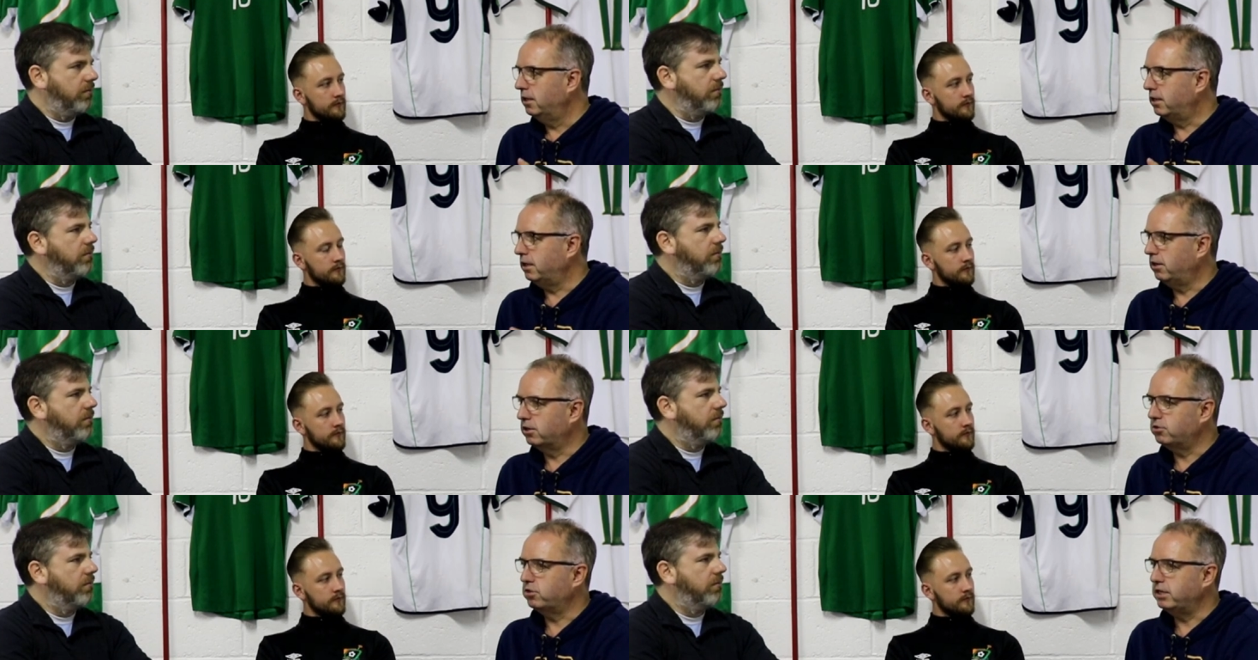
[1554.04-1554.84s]
Speaker 1: the
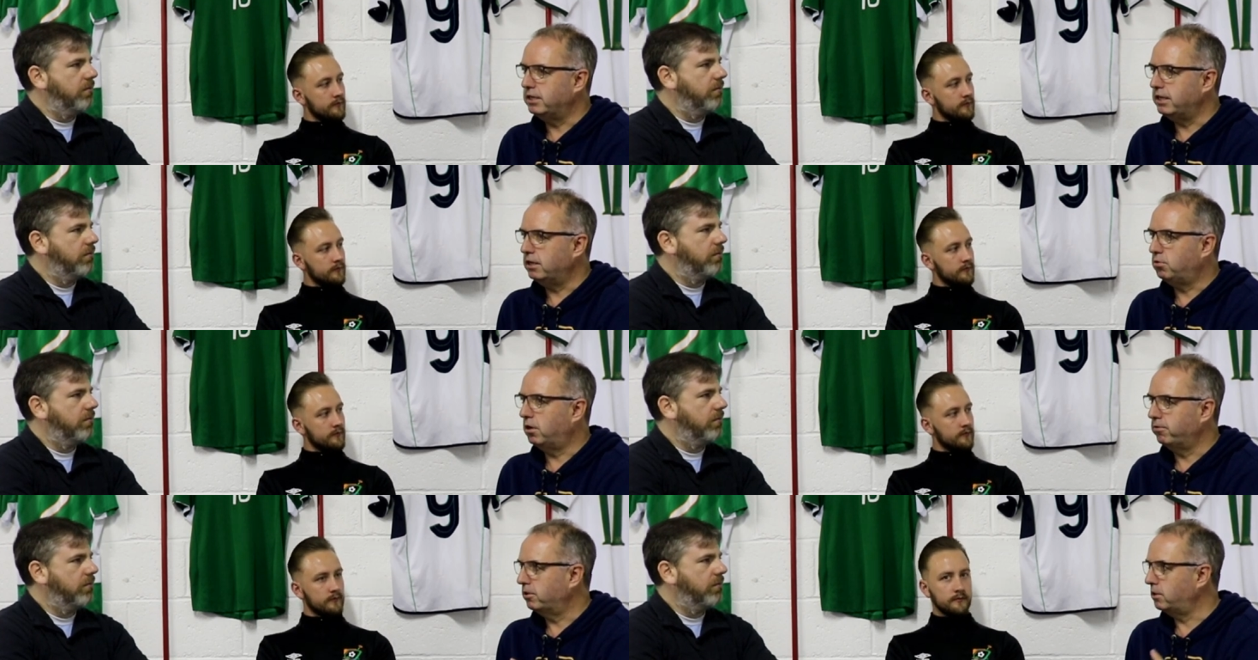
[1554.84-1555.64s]
under 19
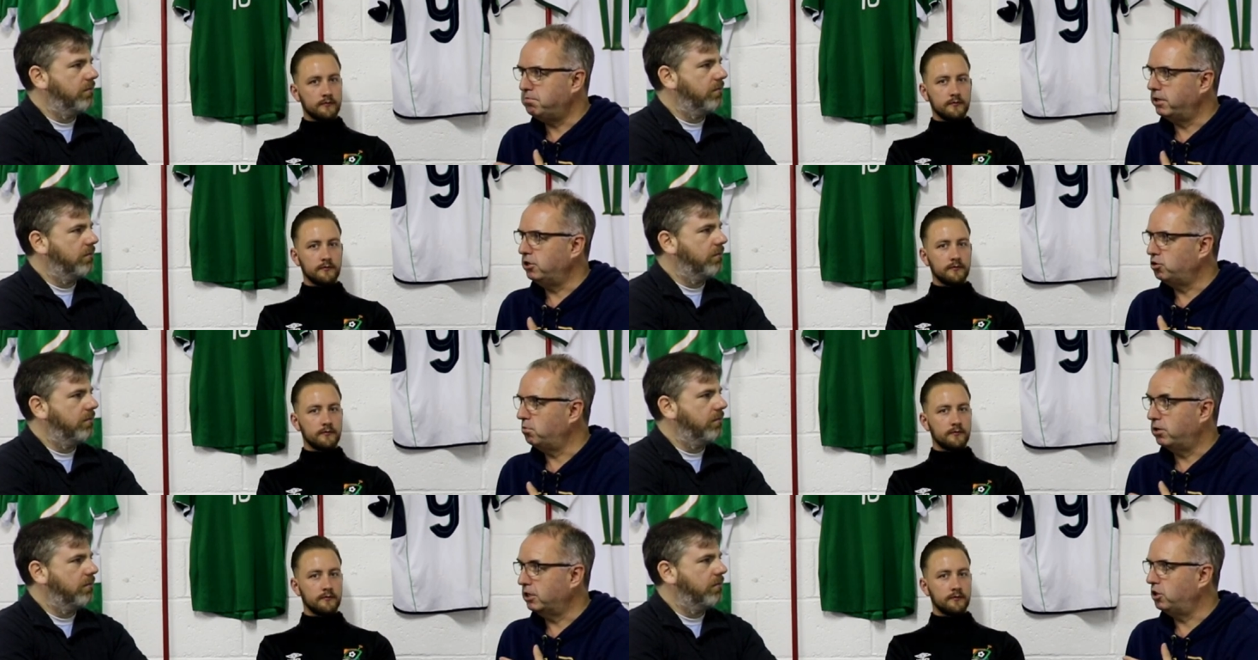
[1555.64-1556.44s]
qualifiers. I'm pretty sure
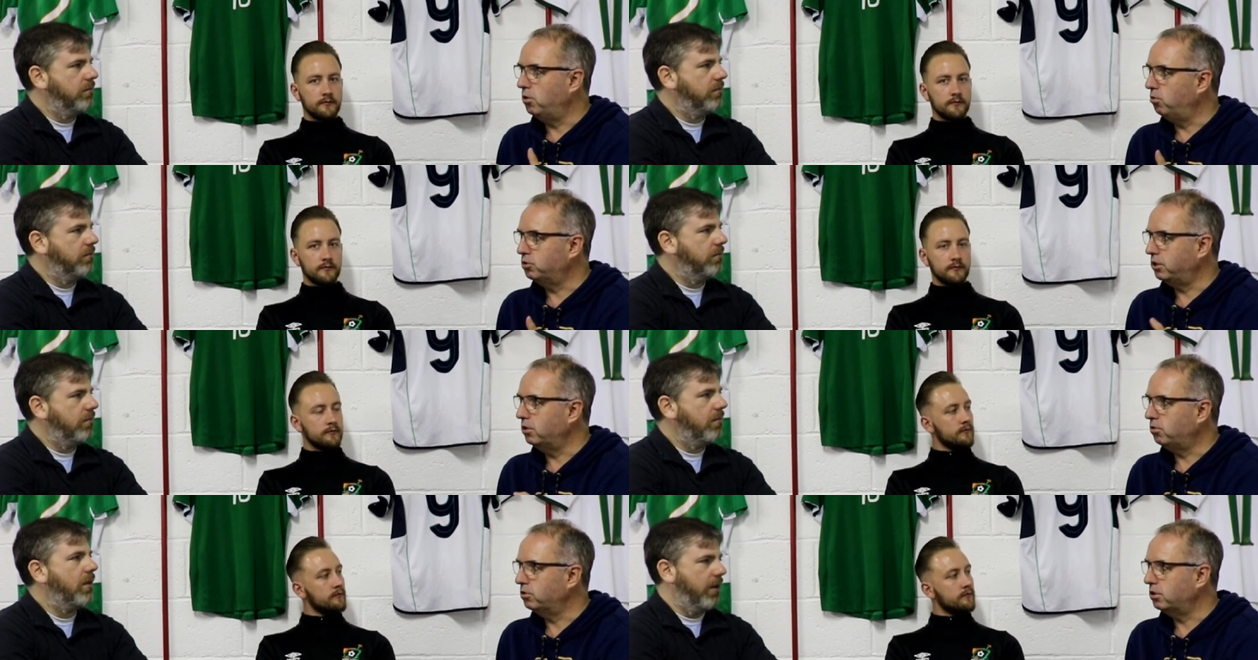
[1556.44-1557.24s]
we're actually hosting
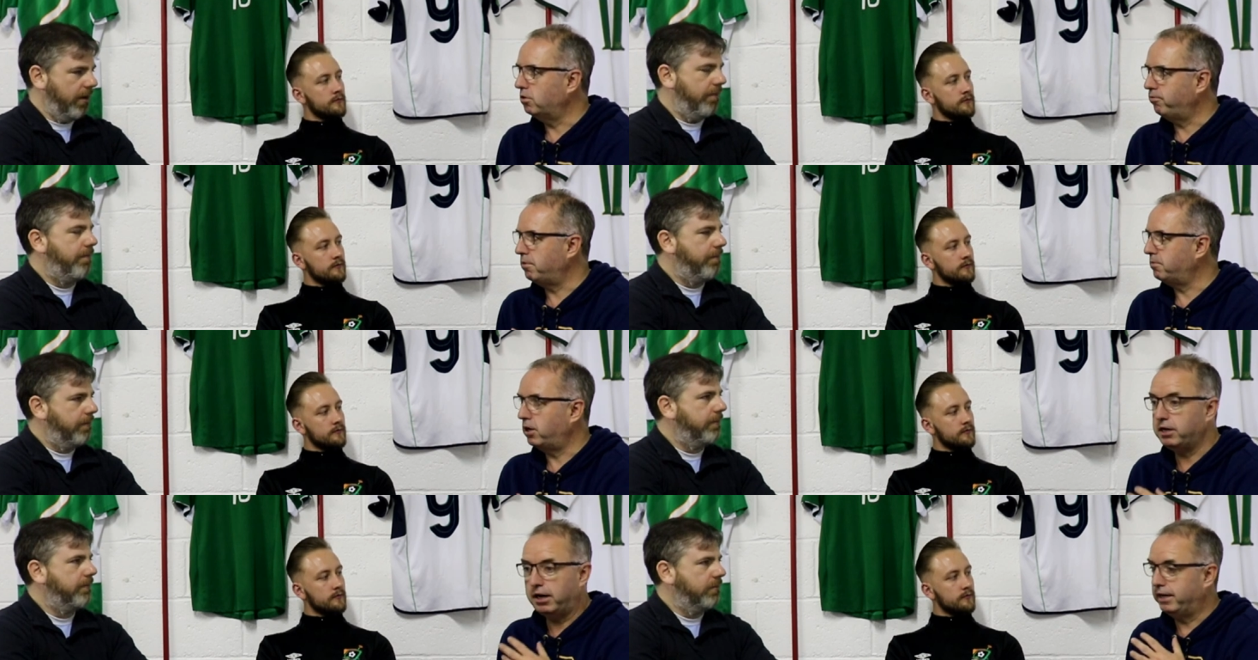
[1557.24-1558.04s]
those in yeah. November.
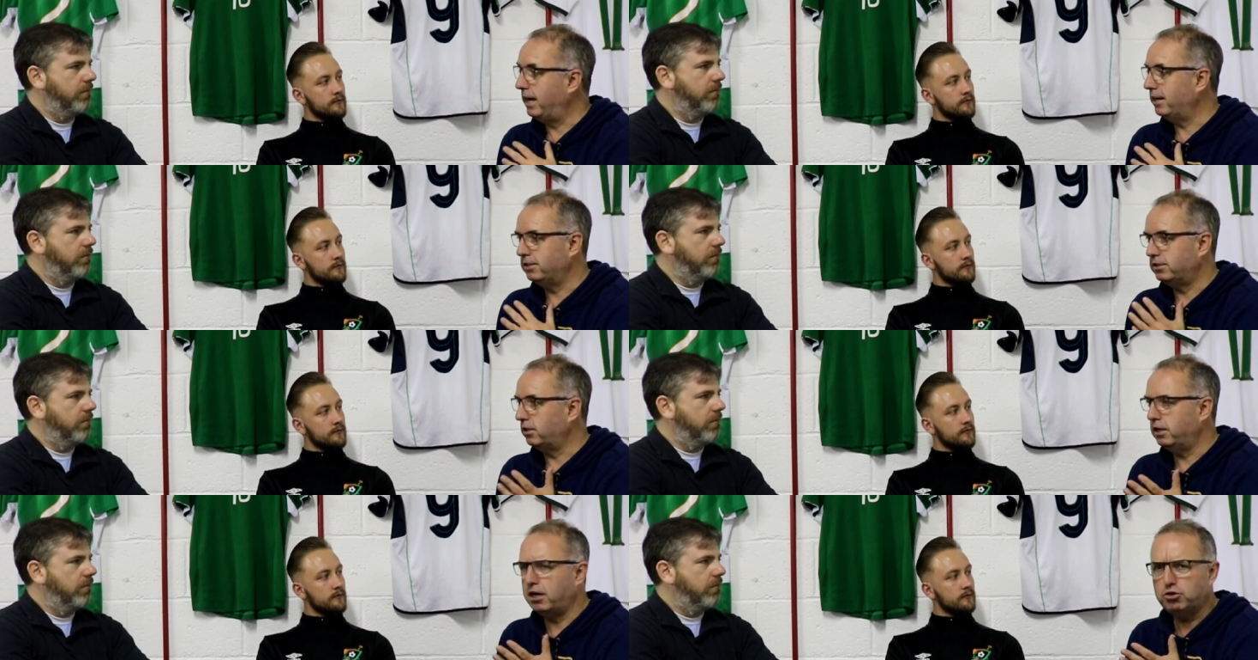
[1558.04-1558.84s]
I, I can't,
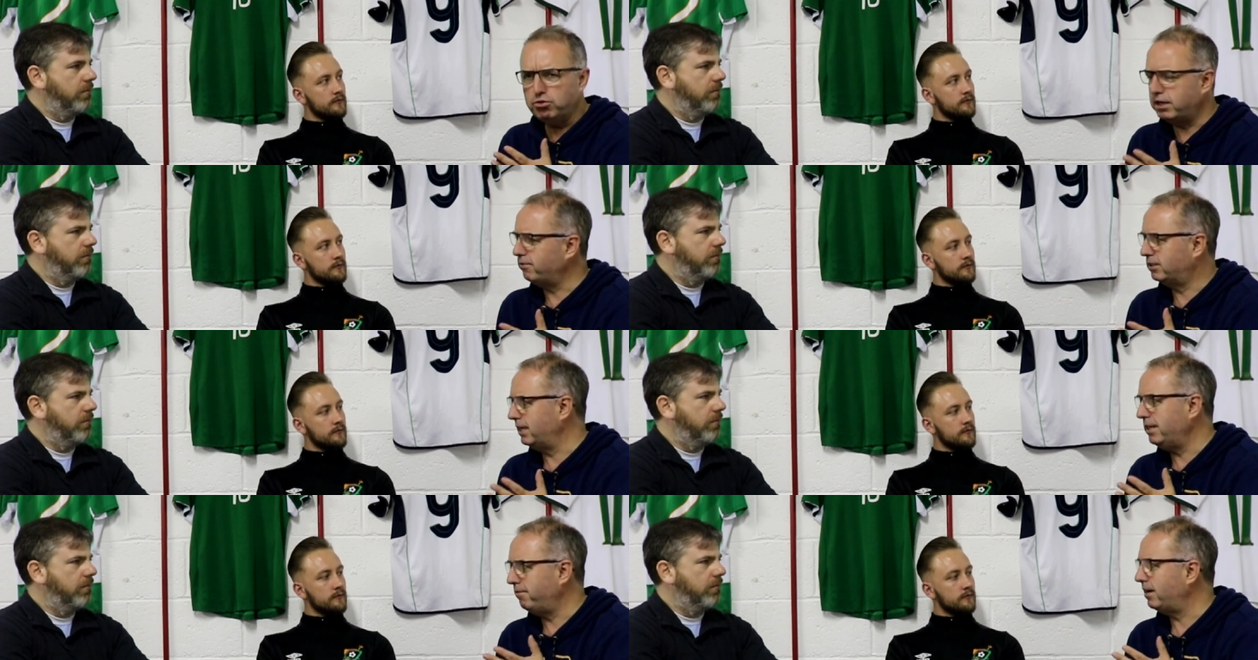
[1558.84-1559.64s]
I, I, don't think I've
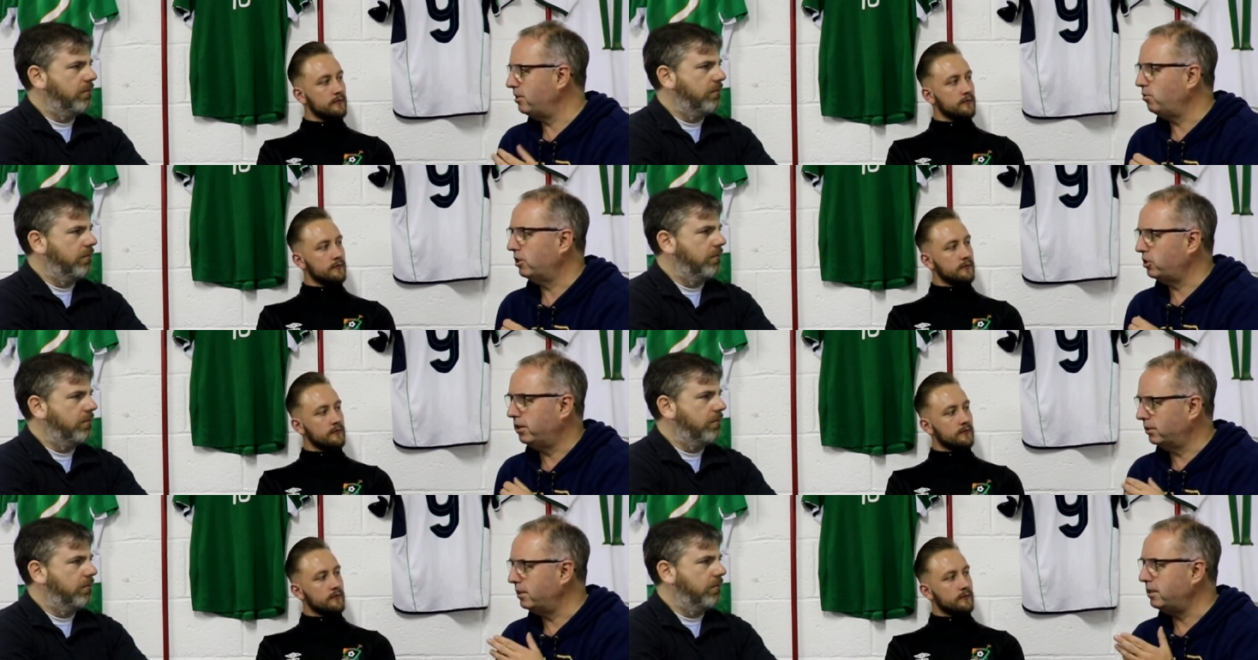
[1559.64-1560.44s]
seen the venue actually
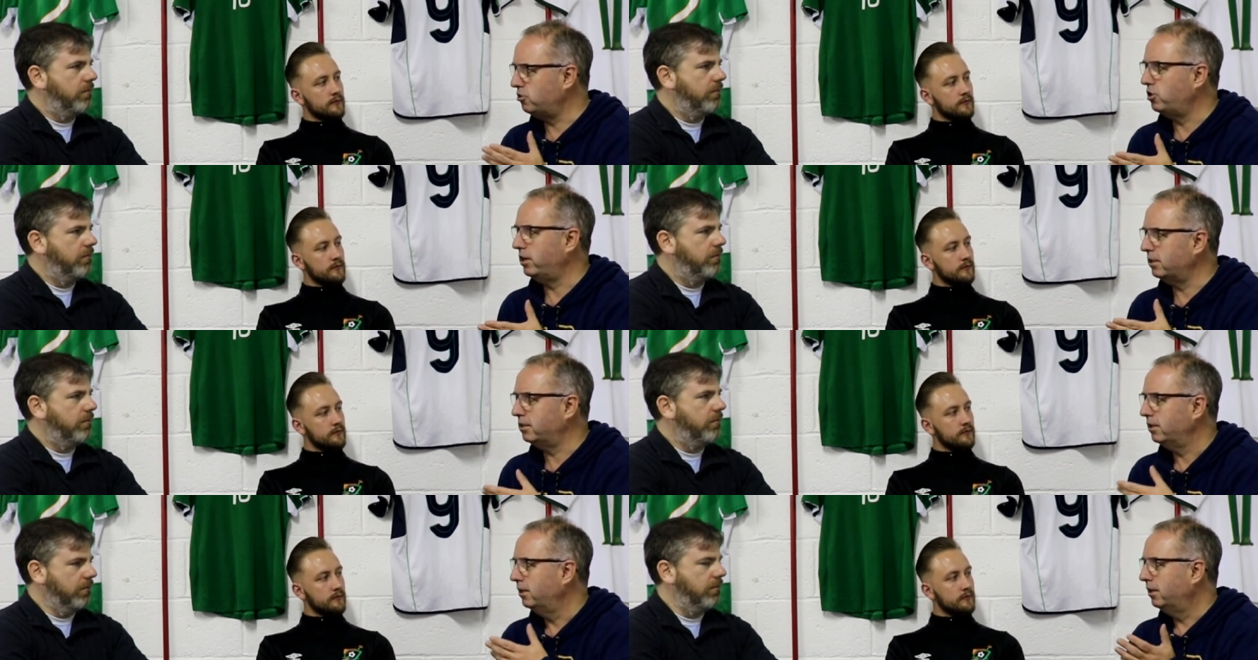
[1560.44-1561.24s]
because I did check
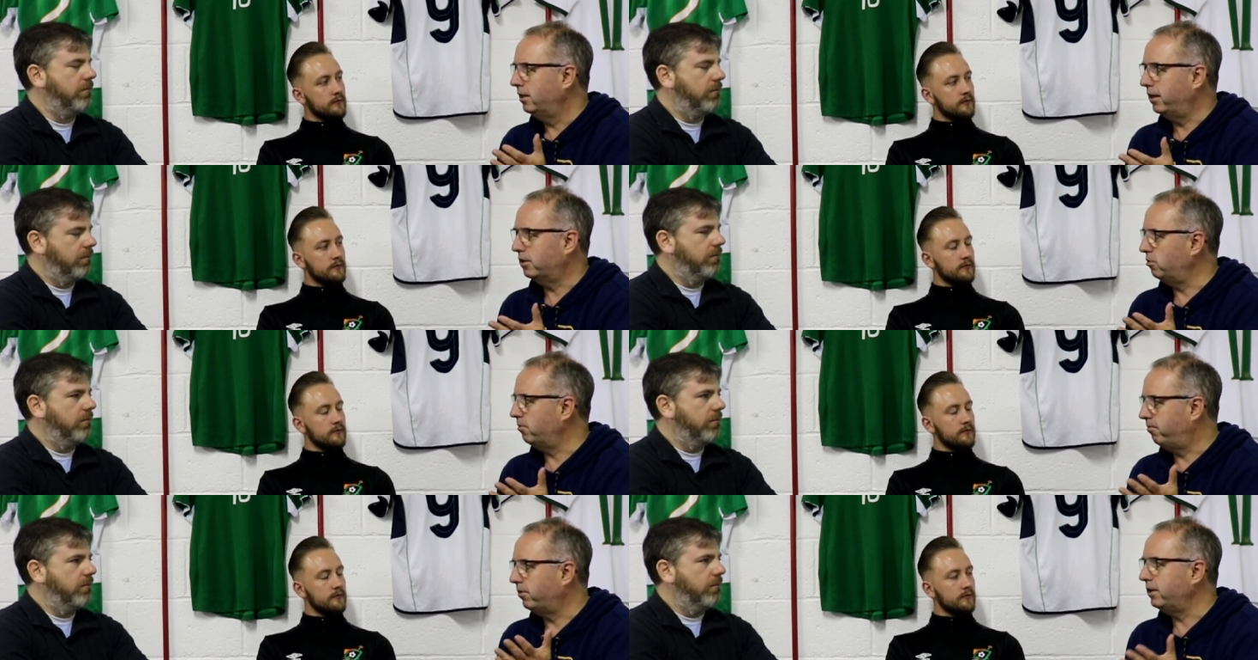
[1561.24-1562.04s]
it mm-hmm. and I
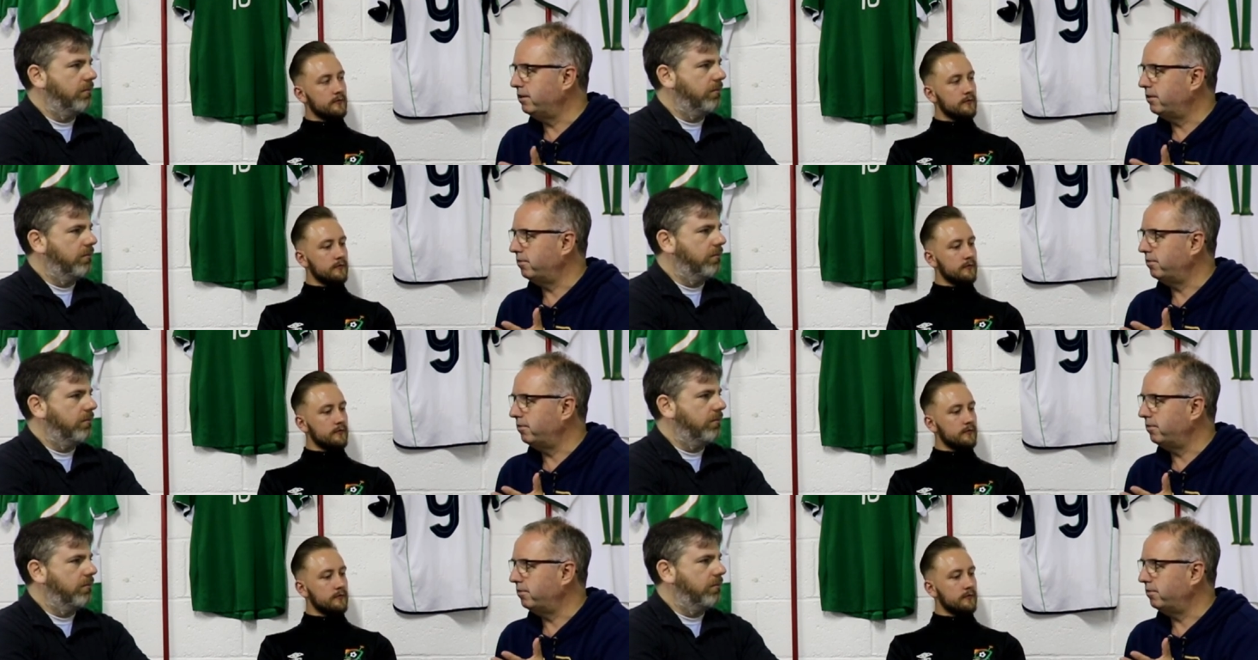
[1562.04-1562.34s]
couldn't find